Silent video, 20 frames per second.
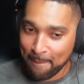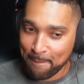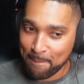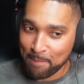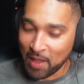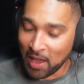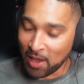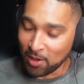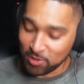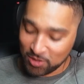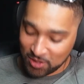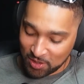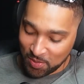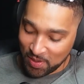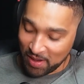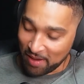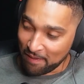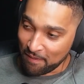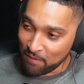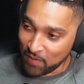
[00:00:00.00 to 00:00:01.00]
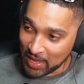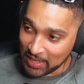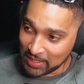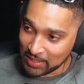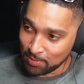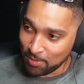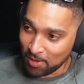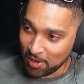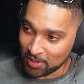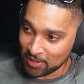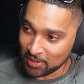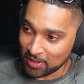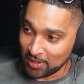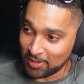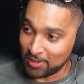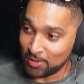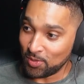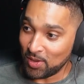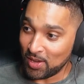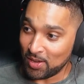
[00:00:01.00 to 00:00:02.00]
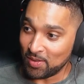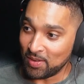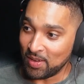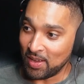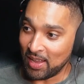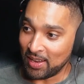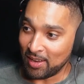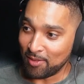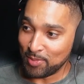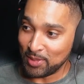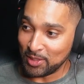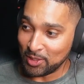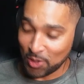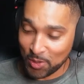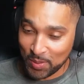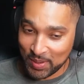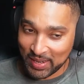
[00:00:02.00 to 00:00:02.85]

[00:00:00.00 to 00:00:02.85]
I also wear a face mask as well, and I've been doing